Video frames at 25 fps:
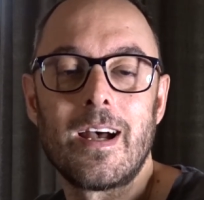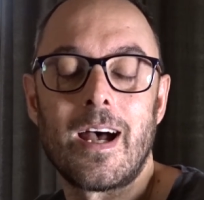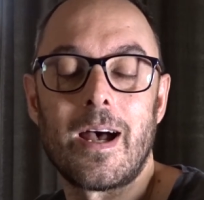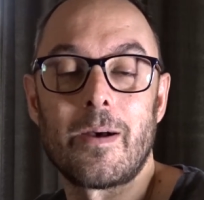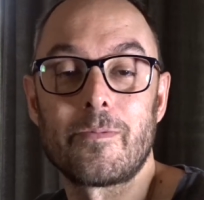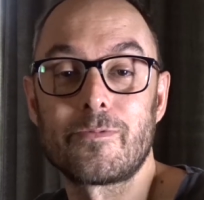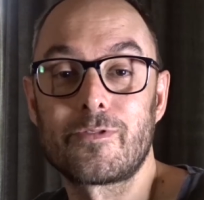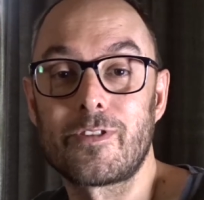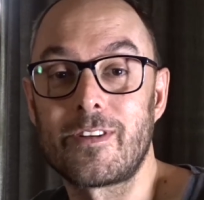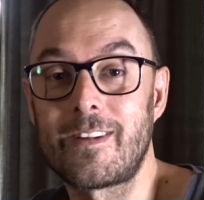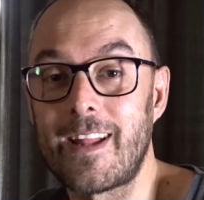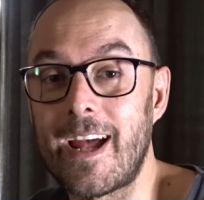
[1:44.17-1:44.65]

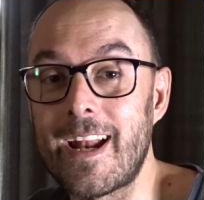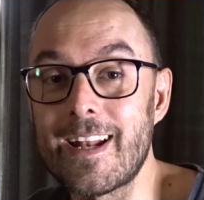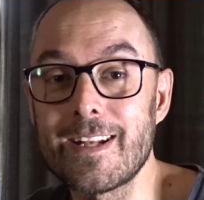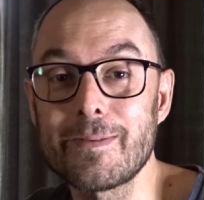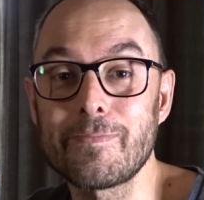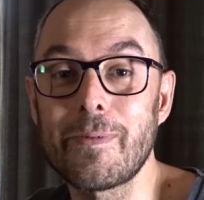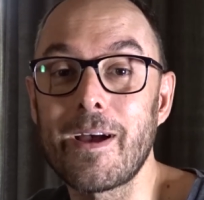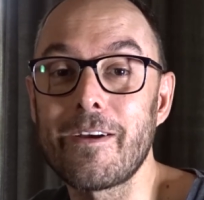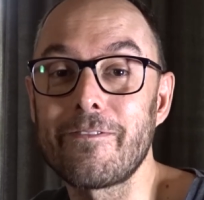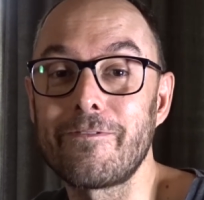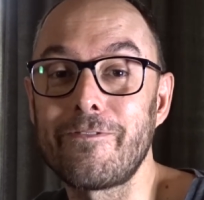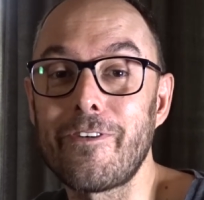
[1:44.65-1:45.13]
Um, so that
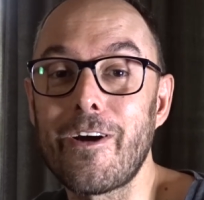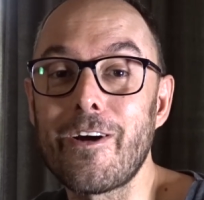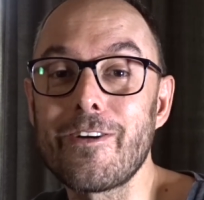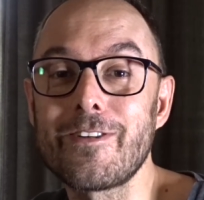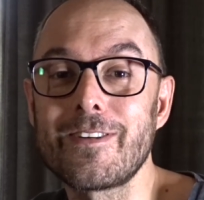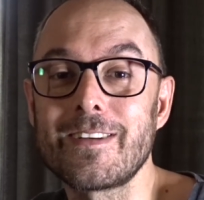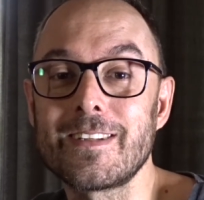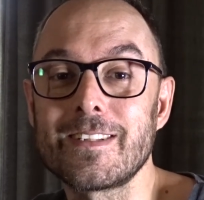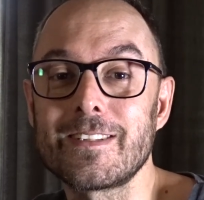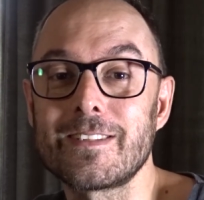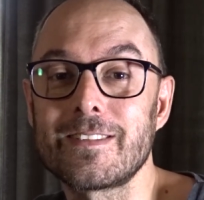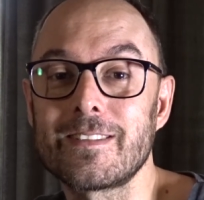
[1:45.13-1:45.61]
is my
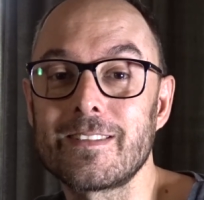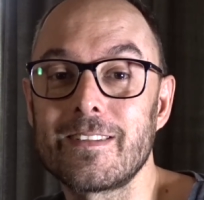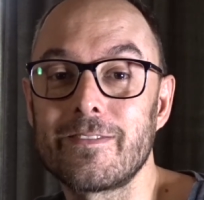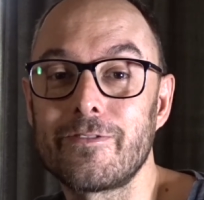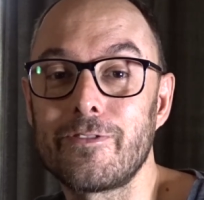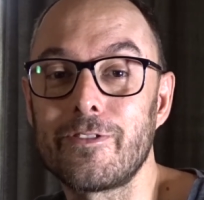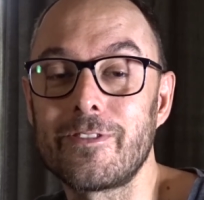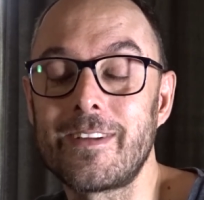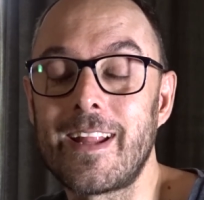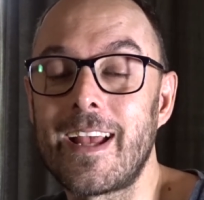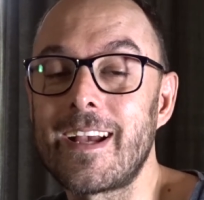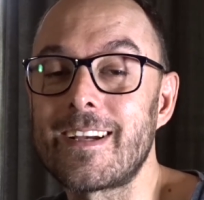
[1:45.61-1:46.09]
focus
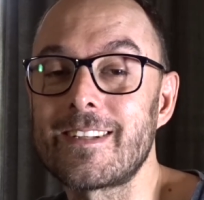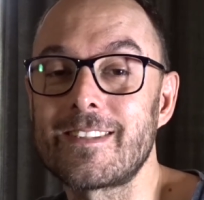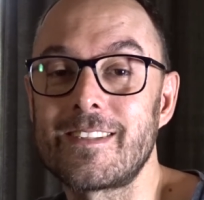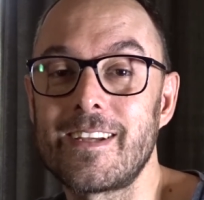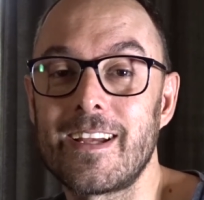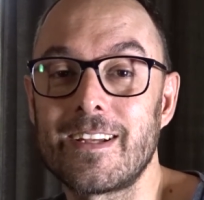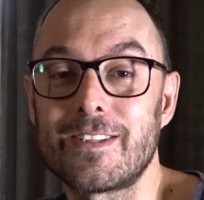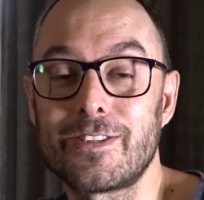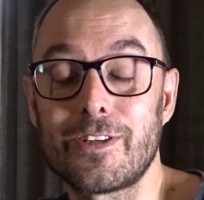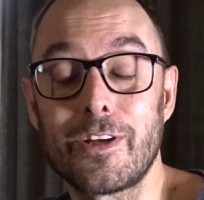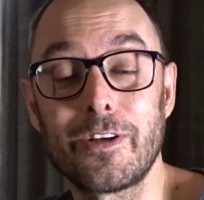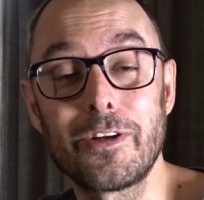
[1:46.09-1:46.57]
for next
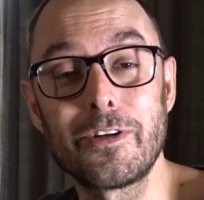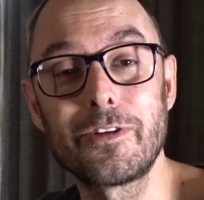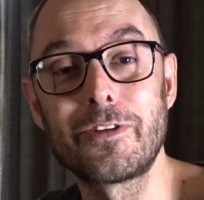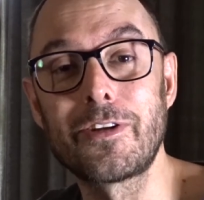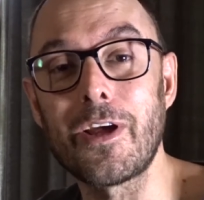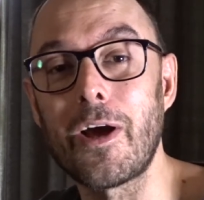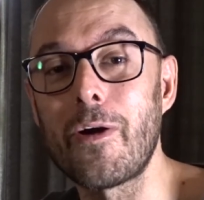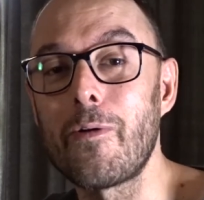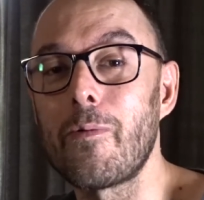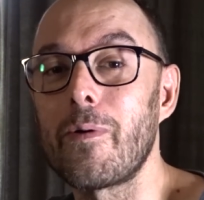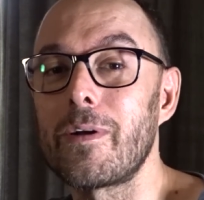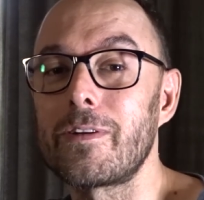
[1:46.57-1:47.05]
year, so you
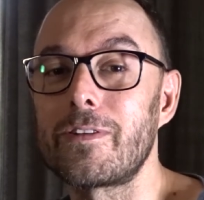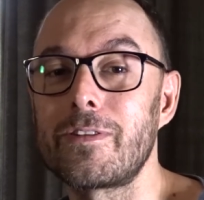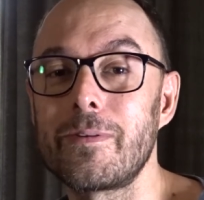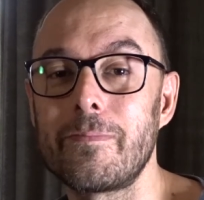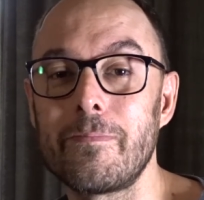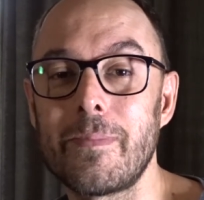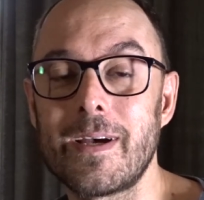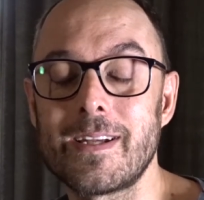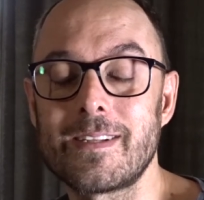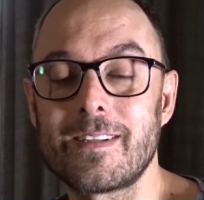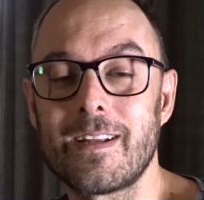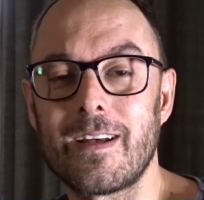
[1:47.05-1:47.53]
don't want to
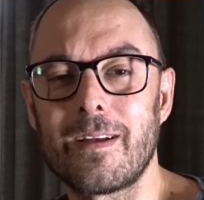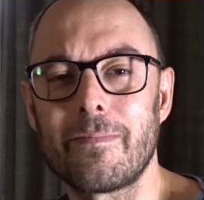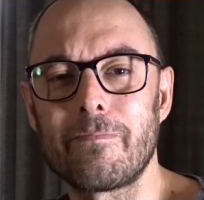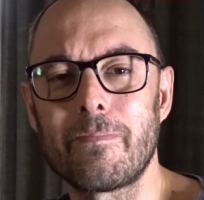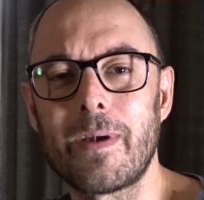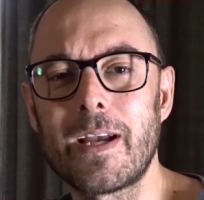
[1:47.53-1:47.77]
miss out.